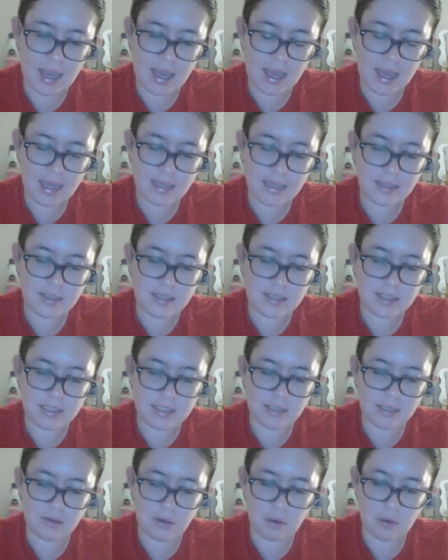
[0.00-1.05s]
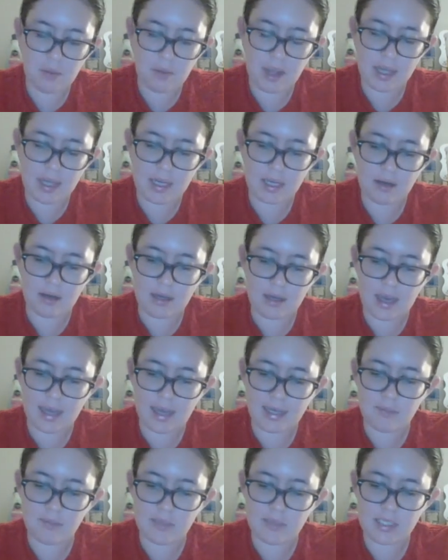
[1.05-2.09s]
8 to 0 rating on
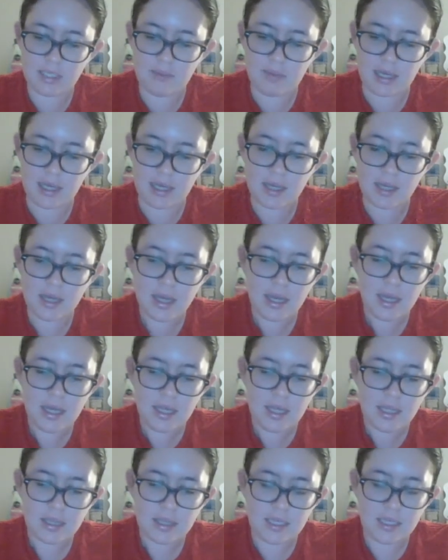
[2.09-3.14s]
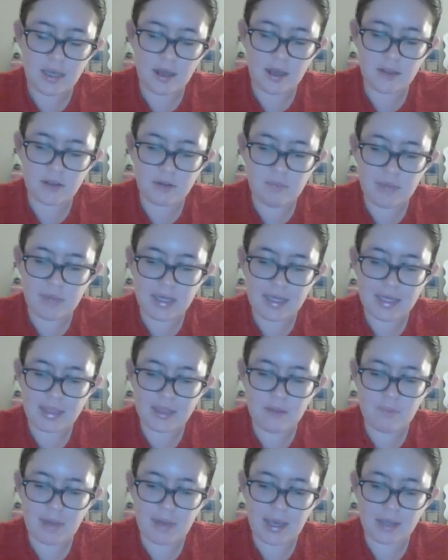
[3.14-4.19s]
IMDb, the other being the
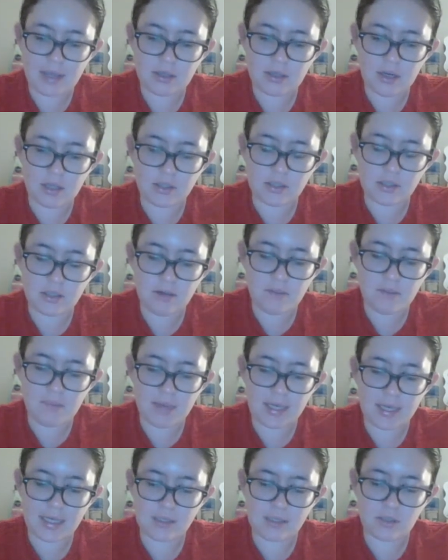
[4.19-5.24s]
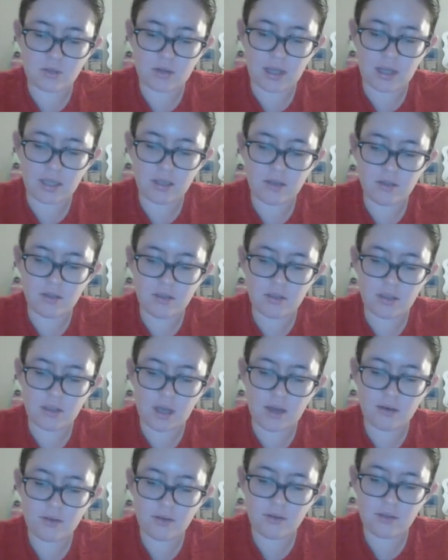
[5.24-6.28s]
band concert, Mickey's Trailer,
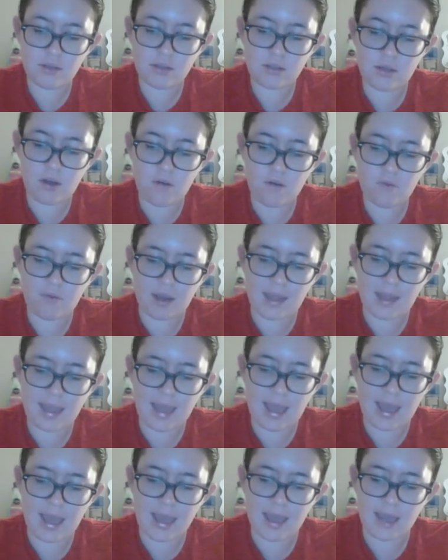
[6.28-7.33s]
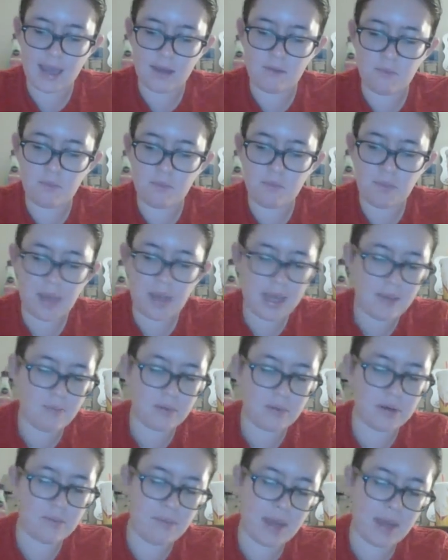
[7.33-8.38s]
Donald's Snow Fight, and
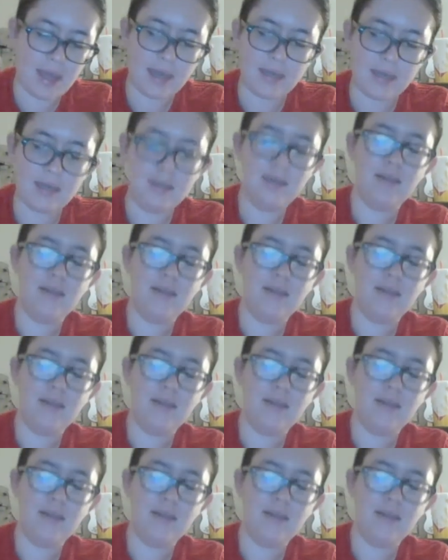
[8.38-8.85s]
Paperman.